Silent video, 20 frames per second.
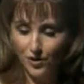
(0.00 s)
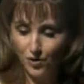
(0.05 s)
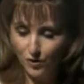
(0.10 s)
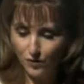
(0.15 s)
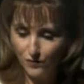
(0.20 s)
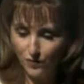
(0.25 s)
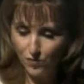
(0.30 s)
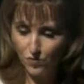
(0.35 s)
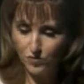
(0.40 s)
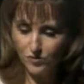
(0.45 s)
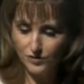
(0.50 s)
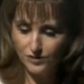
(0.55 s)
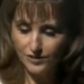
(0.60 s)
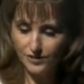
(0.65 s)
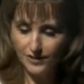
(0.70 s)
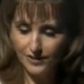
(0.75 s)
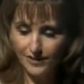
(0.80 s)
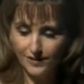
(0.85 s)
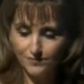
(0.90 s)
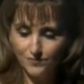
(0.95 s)
Of course,
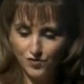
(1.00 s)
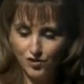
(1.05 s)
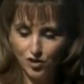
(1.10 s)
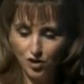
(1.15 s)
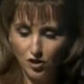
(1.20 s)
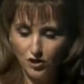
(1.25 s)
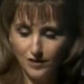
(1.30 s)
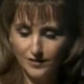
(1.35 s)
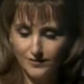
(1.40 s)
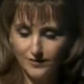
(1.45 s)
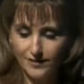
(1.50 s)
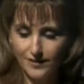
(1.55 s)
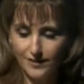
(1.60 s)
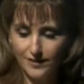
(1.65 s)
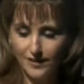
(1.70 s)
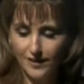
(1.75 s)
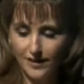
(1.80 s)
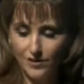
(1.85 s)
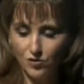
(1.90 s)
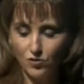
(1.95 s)

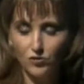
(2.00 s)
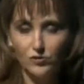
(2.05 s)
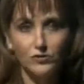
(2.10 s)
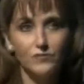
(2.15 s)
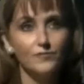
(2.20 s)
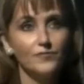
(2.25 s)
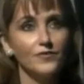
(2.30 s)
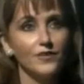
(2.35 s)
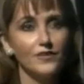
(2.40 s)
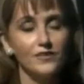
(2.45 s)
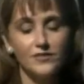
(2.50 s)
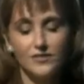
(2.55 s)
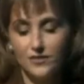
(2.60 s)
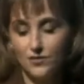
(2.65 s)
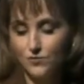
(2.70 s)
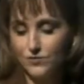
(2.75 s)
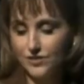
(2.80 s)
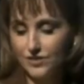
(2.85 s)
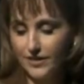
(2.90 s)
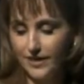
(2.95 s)
Jonathan and all the
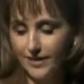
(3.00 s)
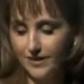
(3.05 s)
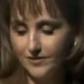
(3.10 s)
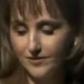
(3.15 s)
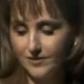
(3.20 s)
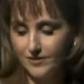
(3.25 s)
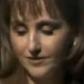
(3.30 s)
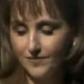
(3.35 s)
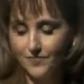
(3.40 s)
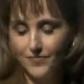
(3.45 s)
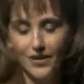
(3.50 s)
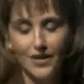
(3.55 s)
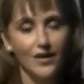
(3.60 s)
distinguished guests.